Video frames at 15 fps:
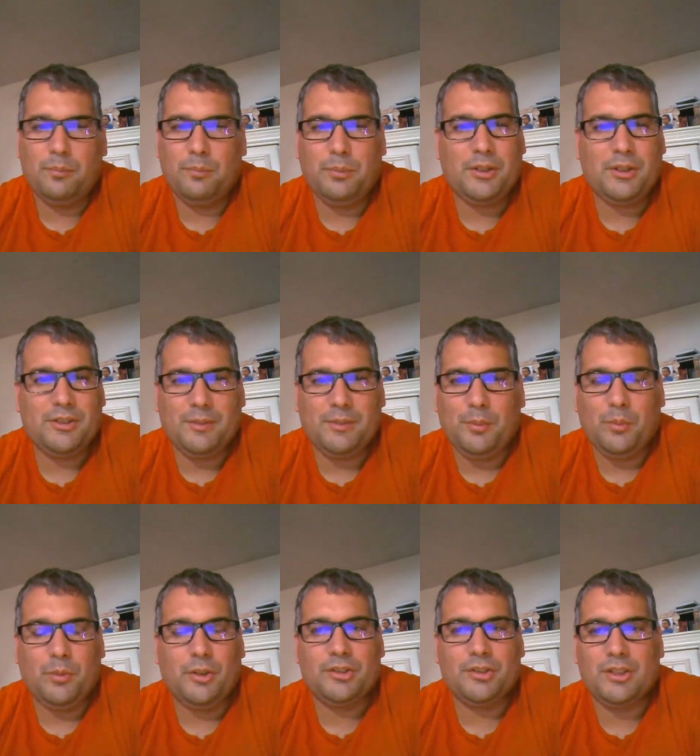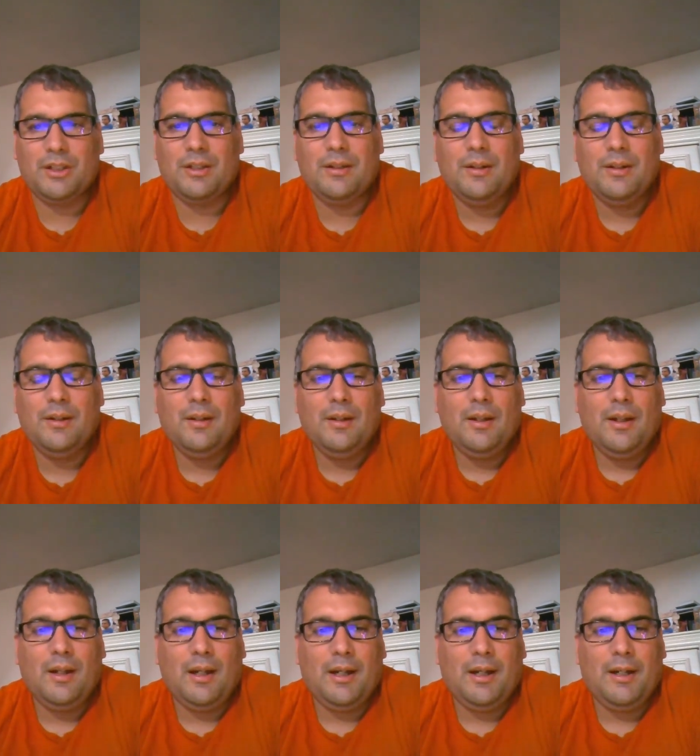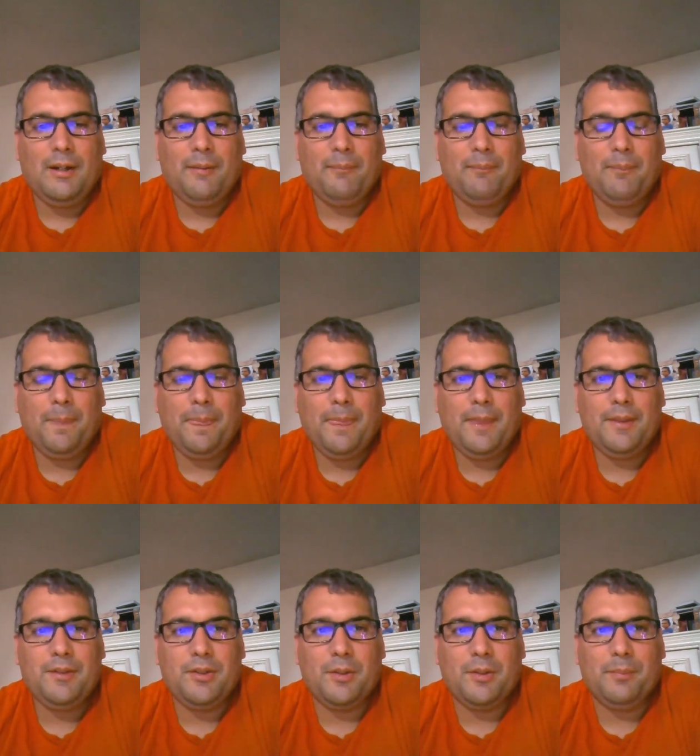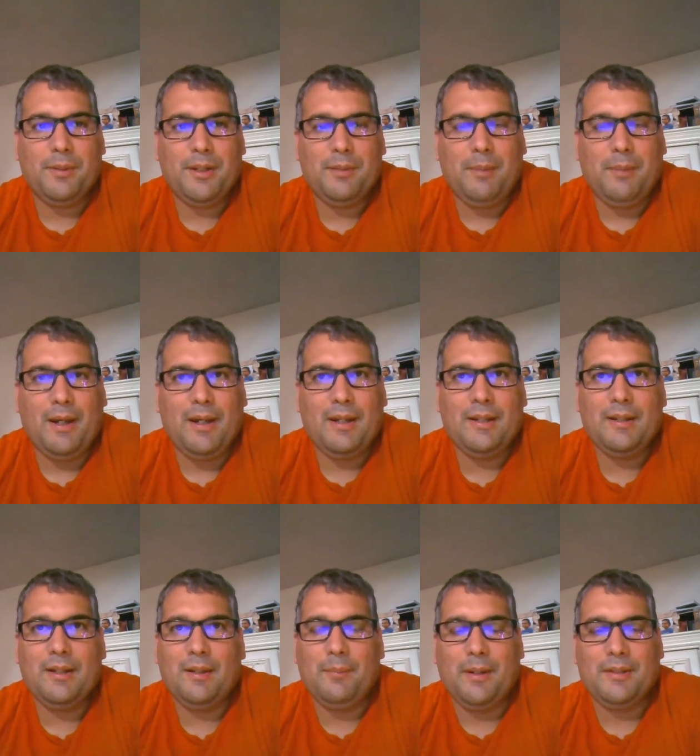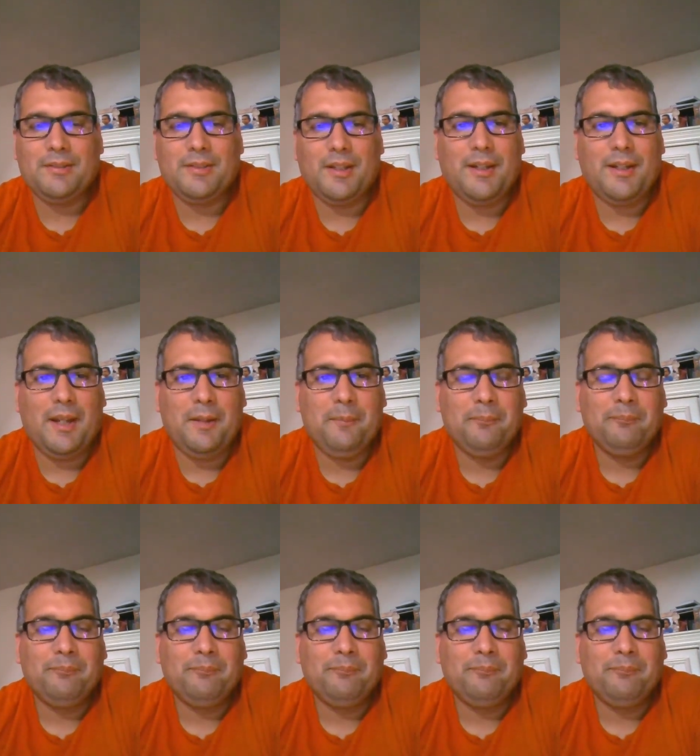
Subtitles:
pretty simple worksheet to complete by Sunday.